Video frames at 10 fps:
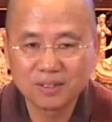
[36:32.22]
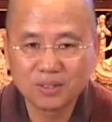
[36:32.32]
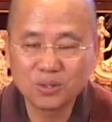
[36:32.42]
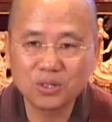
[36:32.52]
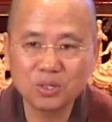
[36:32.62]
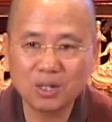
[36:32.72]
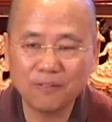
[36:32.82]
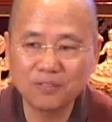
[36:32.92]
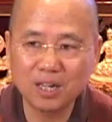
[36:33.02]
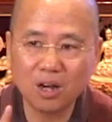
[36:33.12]
You still
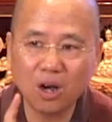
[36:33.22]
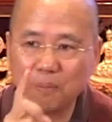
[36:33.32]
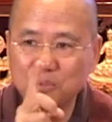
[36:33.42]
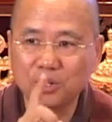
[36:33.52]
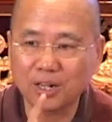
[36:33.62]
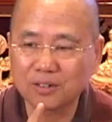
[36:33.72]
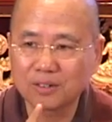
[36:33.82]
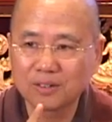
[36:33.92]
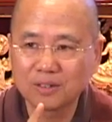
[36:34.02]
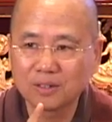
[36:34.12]
have that object,
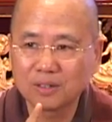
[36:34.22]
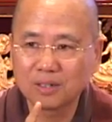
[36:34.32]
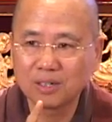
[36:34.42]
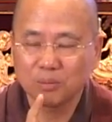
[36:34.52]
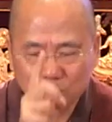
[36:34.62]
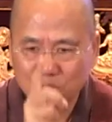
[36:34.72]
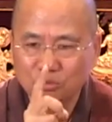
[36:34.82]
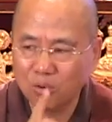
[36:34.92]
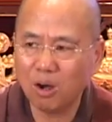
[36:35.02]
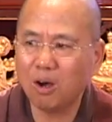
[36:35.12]
which is
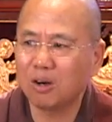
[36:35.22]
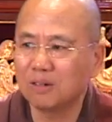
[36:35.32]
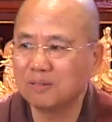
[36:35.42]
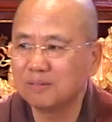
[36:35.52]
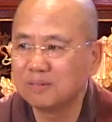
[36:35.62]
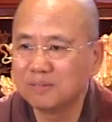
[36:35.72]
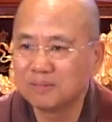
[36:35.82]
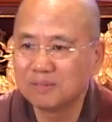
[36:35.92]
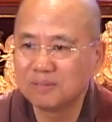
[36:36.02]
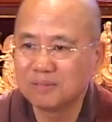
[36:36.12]
wrong.
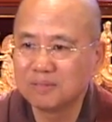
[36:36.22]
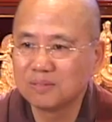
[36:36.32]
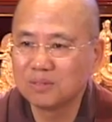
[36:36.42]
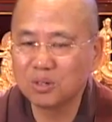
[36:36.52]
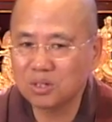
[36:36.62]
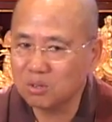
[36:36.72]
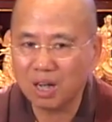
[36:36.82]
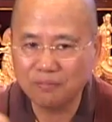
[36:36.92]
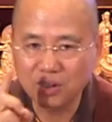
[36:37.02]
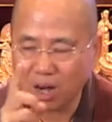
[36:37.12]
You still
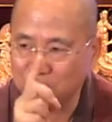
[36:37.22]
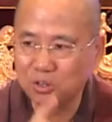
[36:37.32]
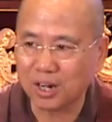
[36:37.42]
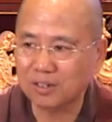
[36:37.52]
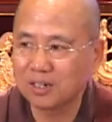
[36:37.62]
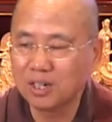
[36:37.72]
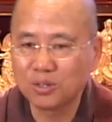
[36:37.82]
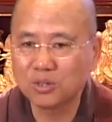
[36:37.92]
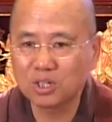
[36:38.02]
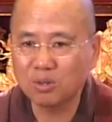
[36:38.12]
have an object.
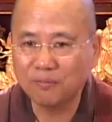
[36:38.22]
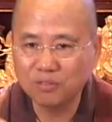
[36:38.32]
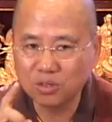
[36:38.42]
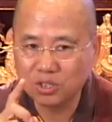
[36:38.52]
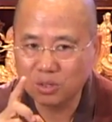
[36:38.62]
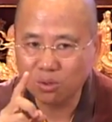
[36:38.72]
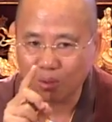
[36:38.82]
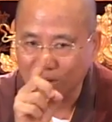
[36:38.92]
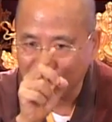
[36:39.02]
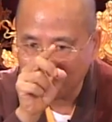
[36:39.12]
You're still
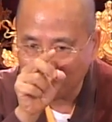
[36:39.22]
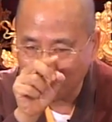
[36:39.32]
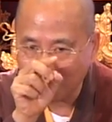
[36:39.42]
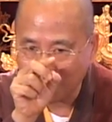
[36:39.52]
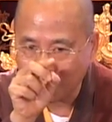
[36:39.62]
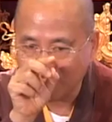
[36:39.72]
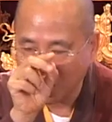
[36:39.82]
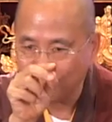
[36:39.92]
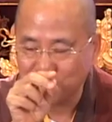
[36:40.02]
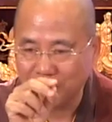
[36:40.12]
looking for an
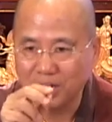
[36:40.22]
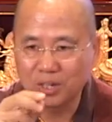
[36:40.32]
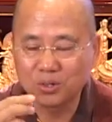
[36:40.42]
object.